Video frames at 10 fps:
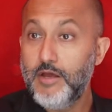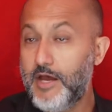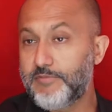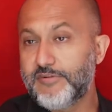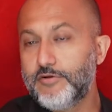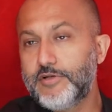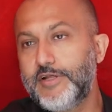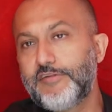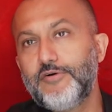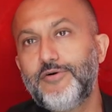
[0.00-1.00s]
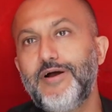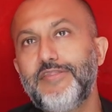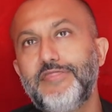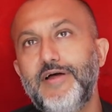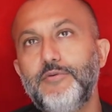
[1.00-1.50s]
Absolutely. So
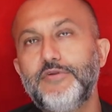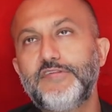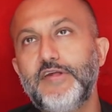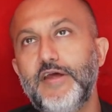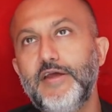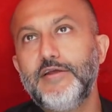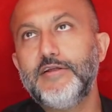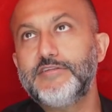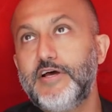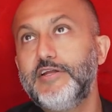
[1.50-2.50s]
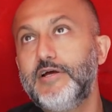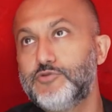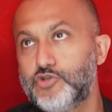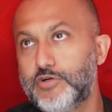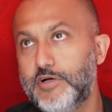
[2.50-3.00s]
I would say Tanya
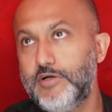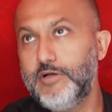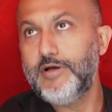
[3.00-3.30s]
Habjuka